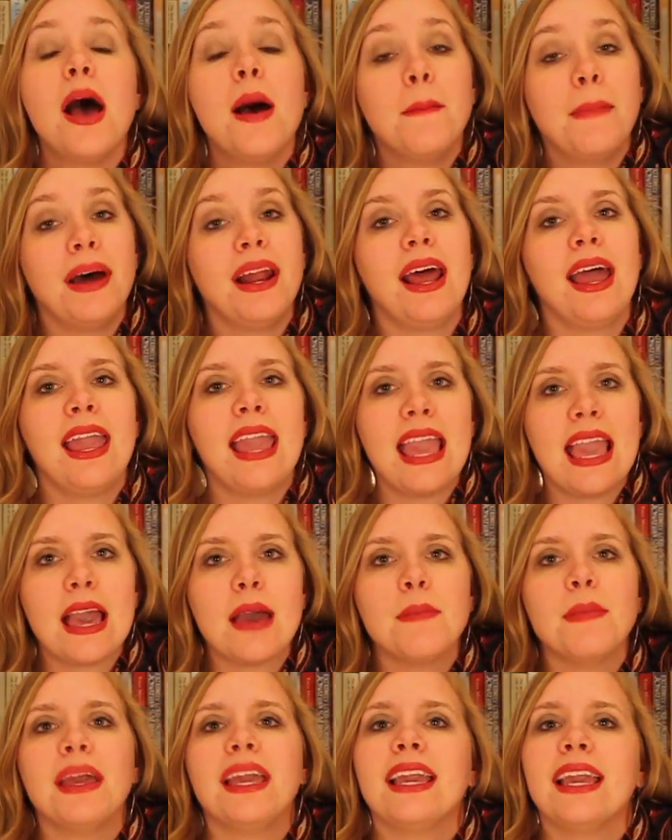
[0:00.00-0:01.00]
But I
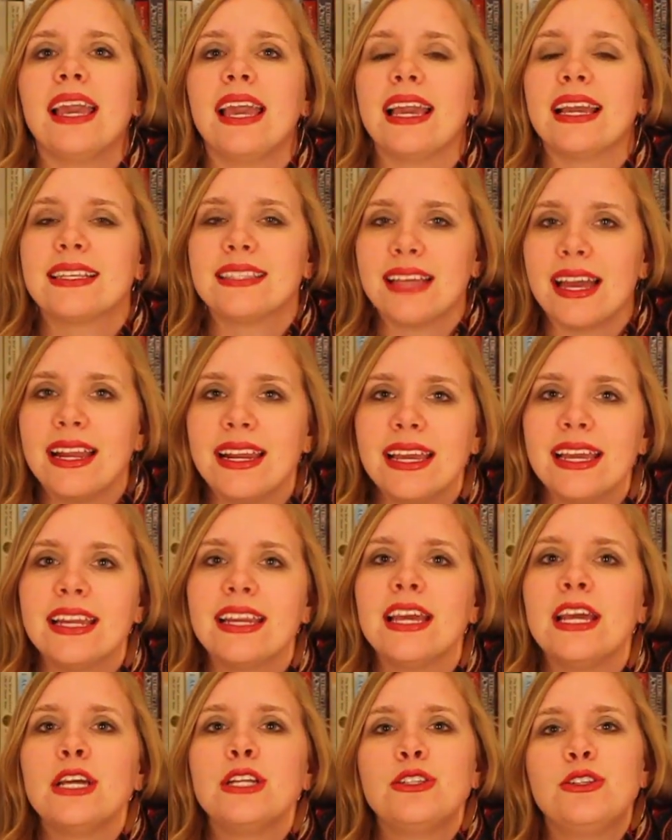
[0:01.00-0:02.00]
am
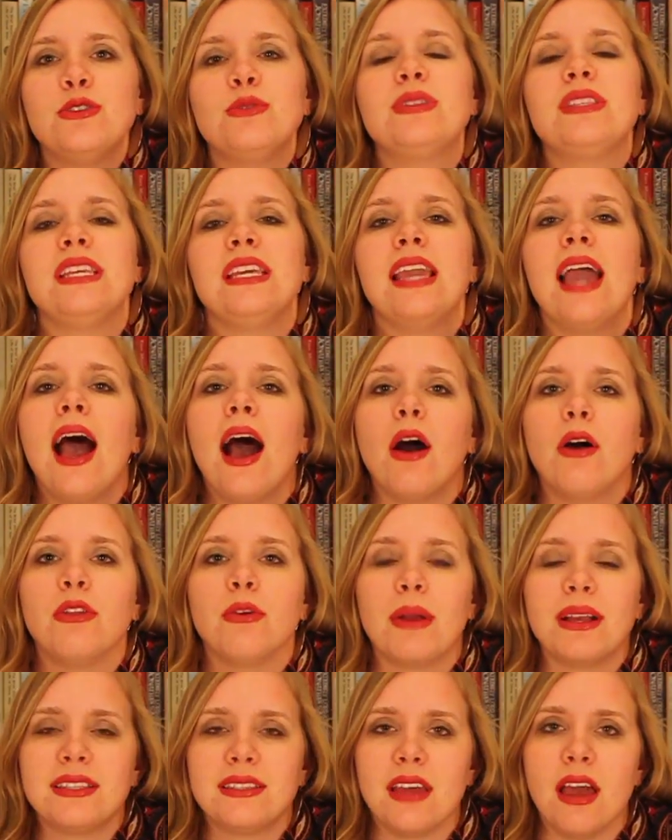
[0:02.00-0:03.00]
excited to see how the
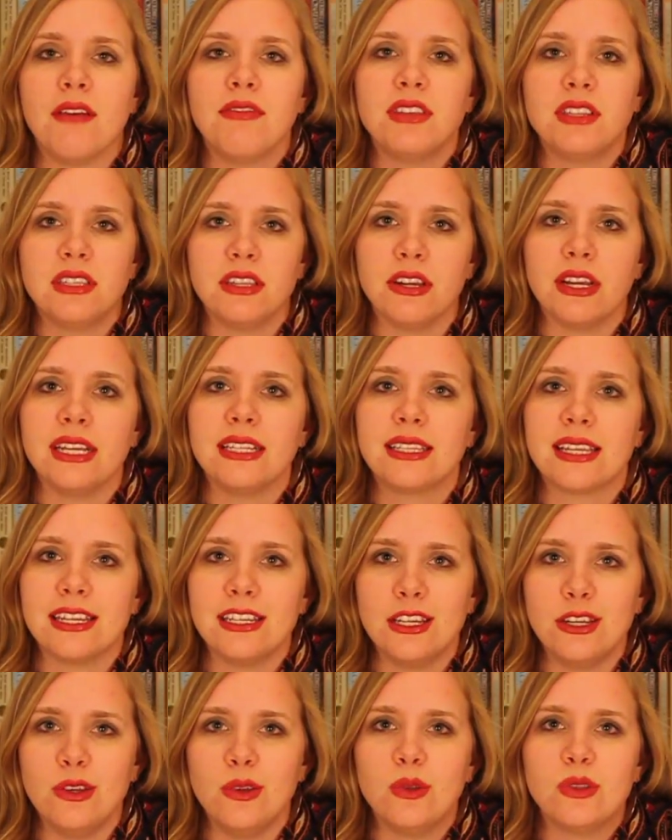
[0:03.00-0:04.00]
rest of the series
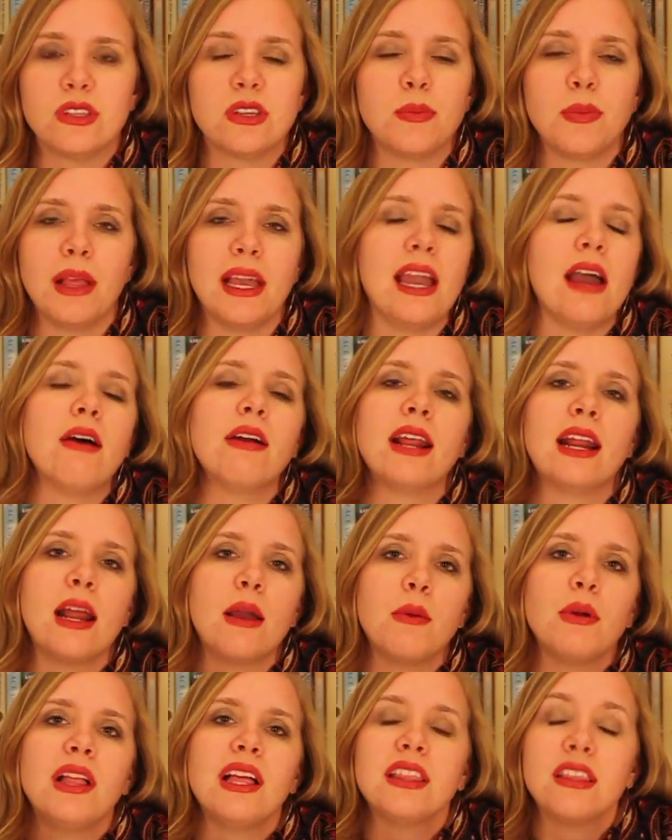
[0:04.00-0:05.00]
continues to play out, and I
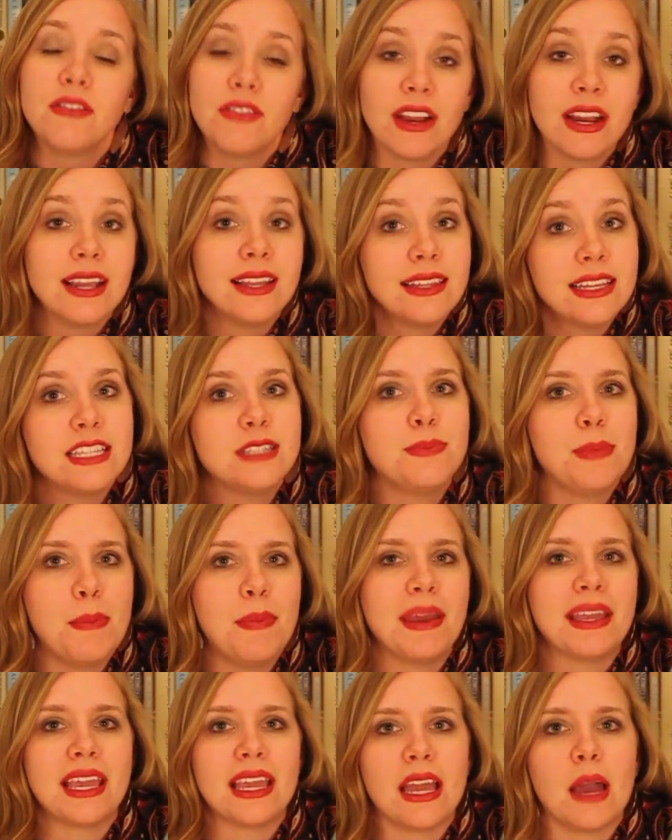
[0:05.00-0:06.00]
will at the very least be
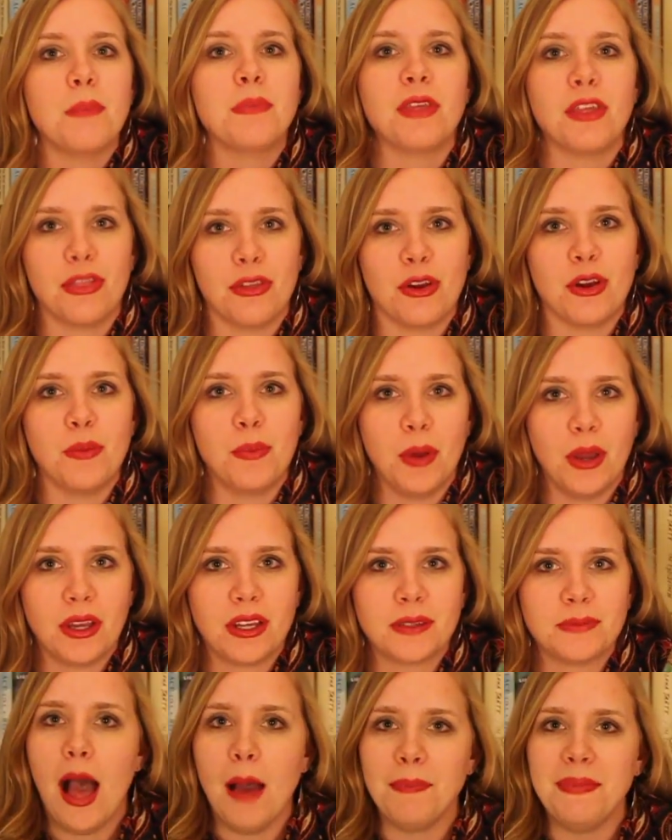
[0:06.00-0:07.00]
picking up the 3rd book.
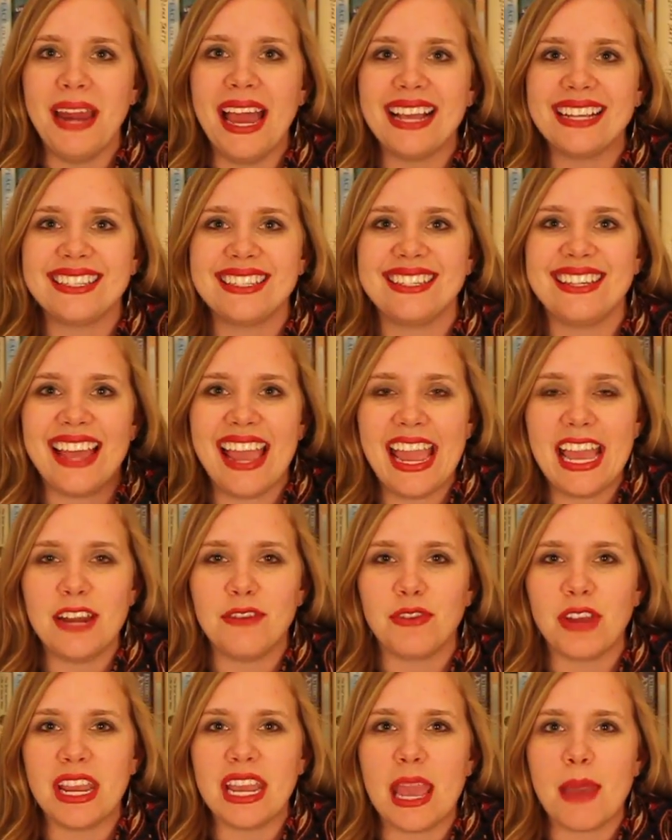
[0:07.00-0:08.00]
Up next, Anne
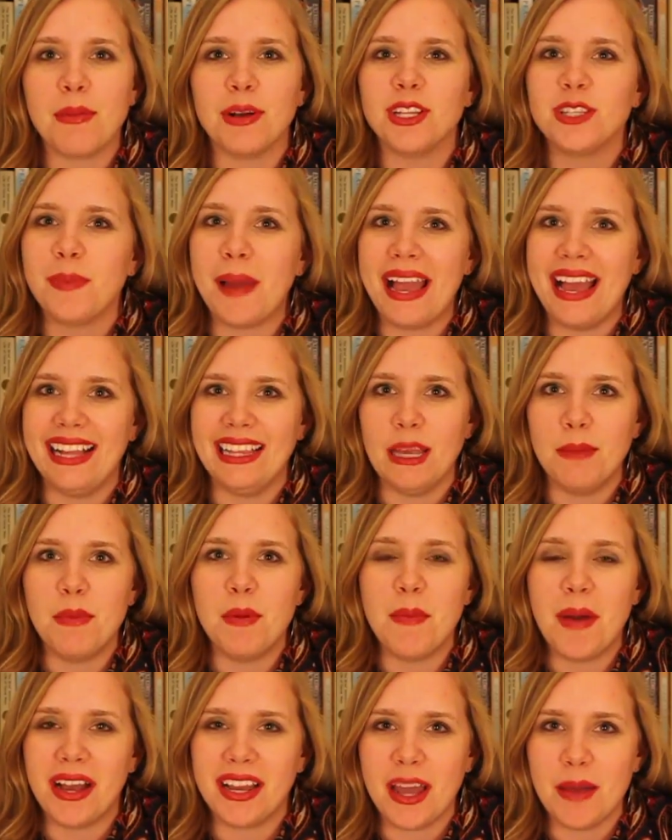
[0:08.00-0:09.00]
of Green Gables by L.M.
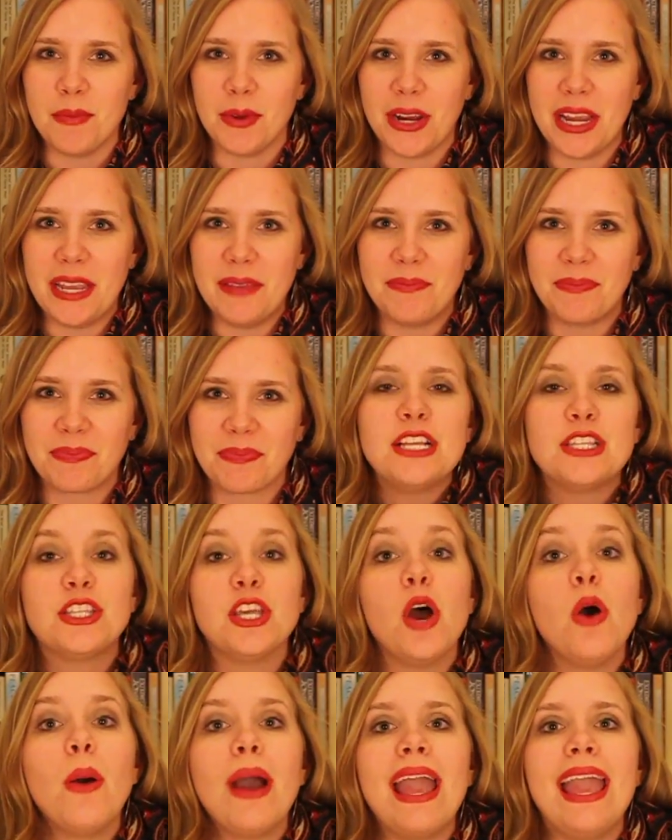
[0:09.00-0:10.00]
Montgomery.
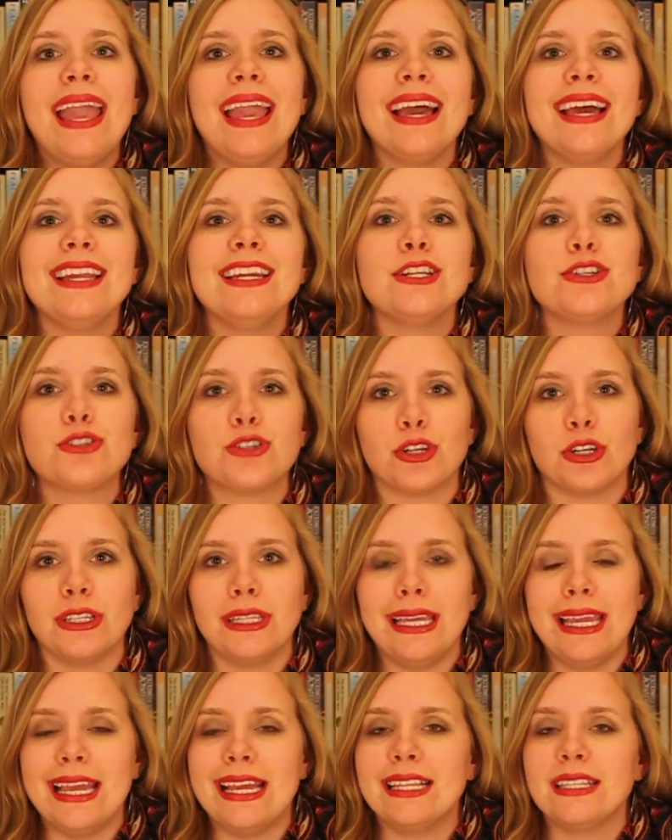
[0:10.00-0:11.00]
So Anne
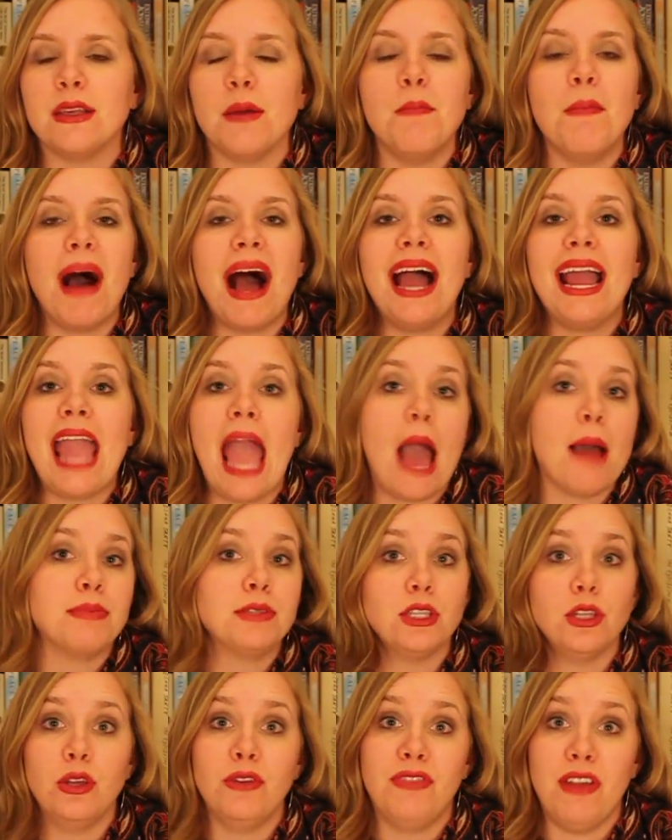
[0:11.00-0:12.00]
Shirley is my
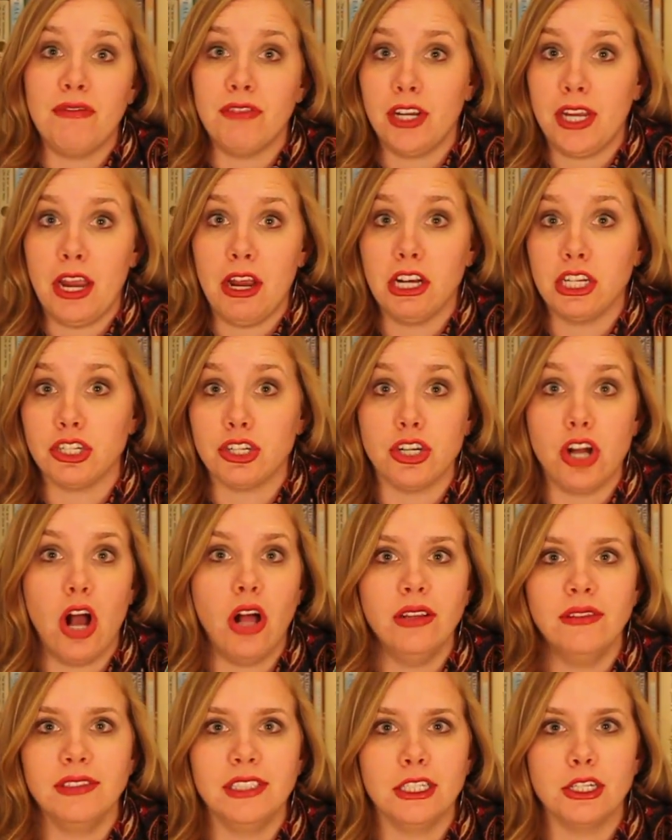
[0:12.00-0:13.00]
absolute favorite character in
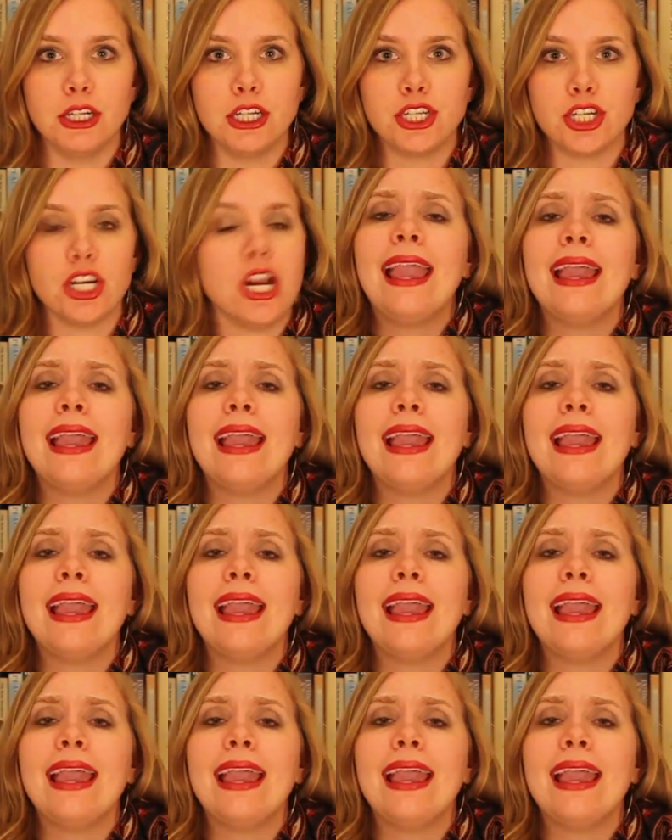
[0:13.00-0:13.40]
all of literature.